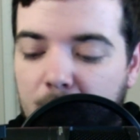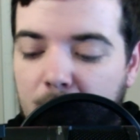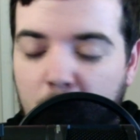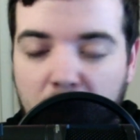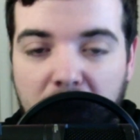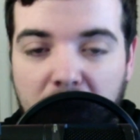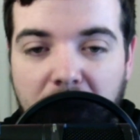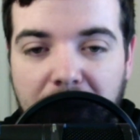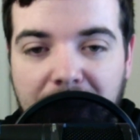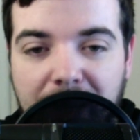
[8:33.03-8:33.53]

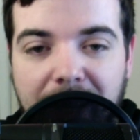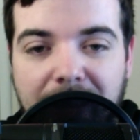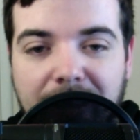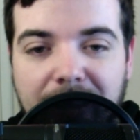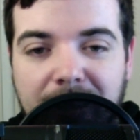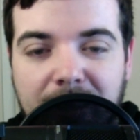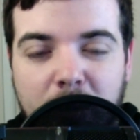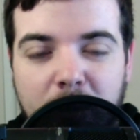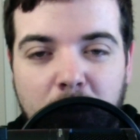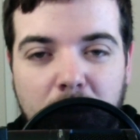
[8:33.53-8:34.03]
work on
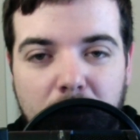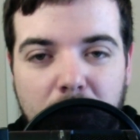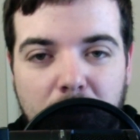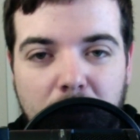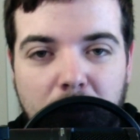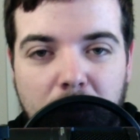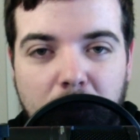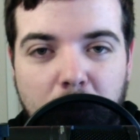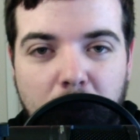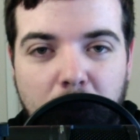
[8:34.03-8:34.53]
editing
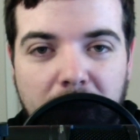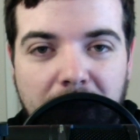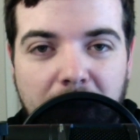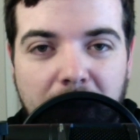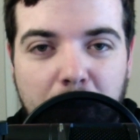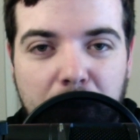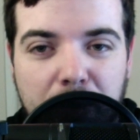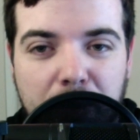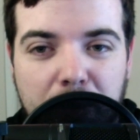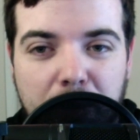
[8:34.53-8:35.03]
1
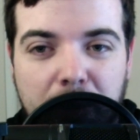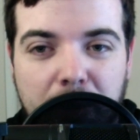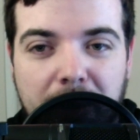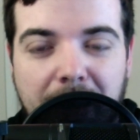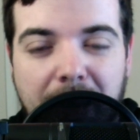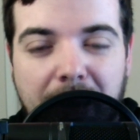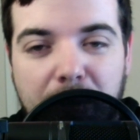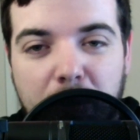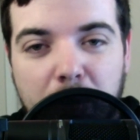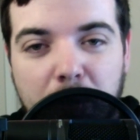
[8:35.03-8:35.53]
episode and
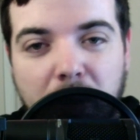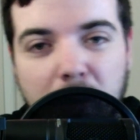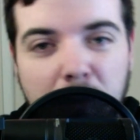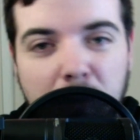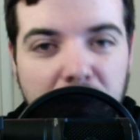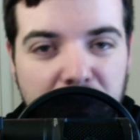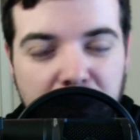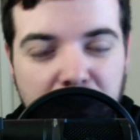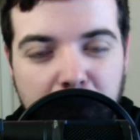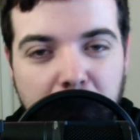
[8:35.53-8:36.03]
have it
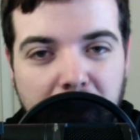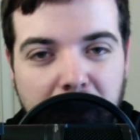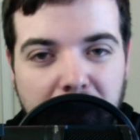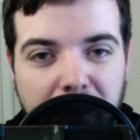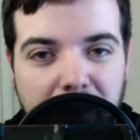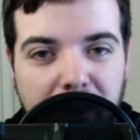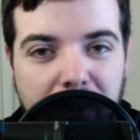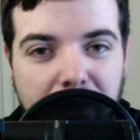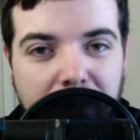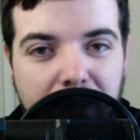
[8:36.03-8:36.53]
published
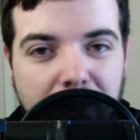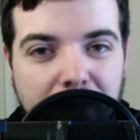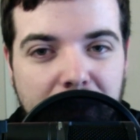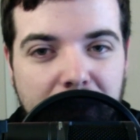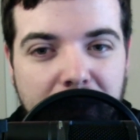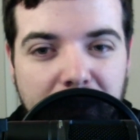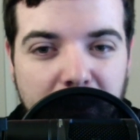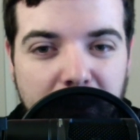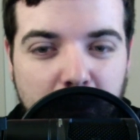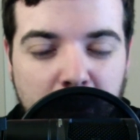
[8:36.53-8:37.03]
by
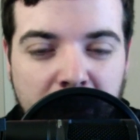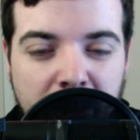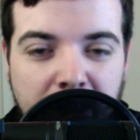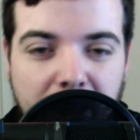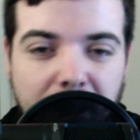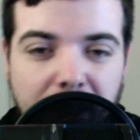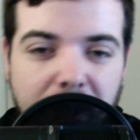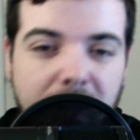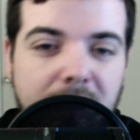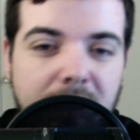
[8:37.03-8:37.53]
the end of the
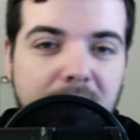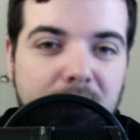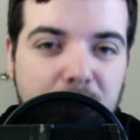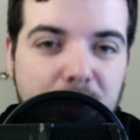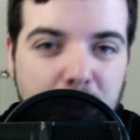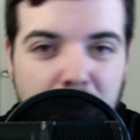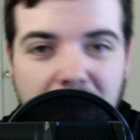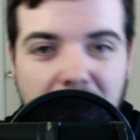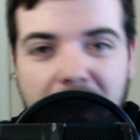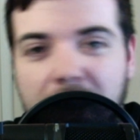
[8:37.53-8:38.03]
week, and then
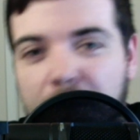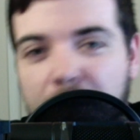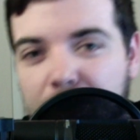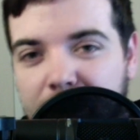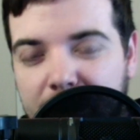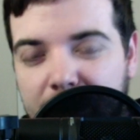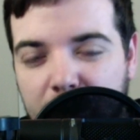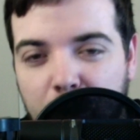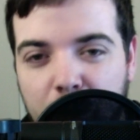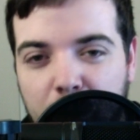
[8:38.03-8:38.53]
do that every
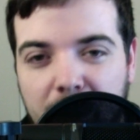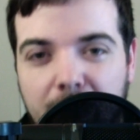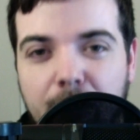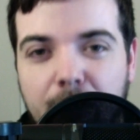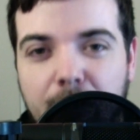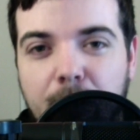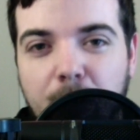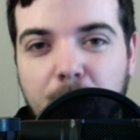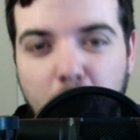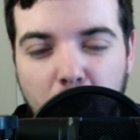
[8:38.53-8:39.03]
single week
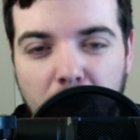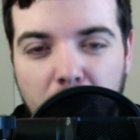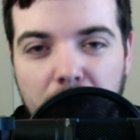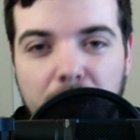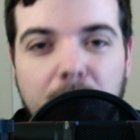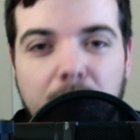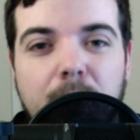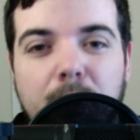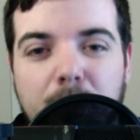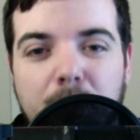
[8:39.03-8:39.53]
for
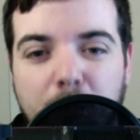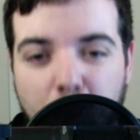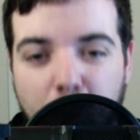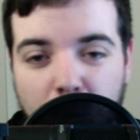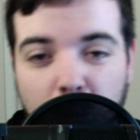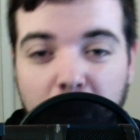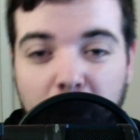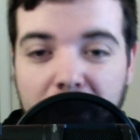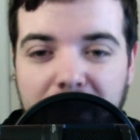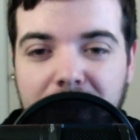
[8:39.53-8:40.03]
4
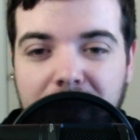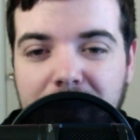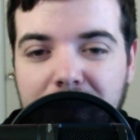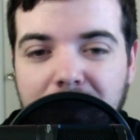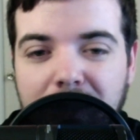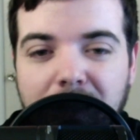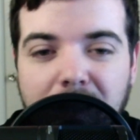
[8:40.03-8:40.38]
weeks.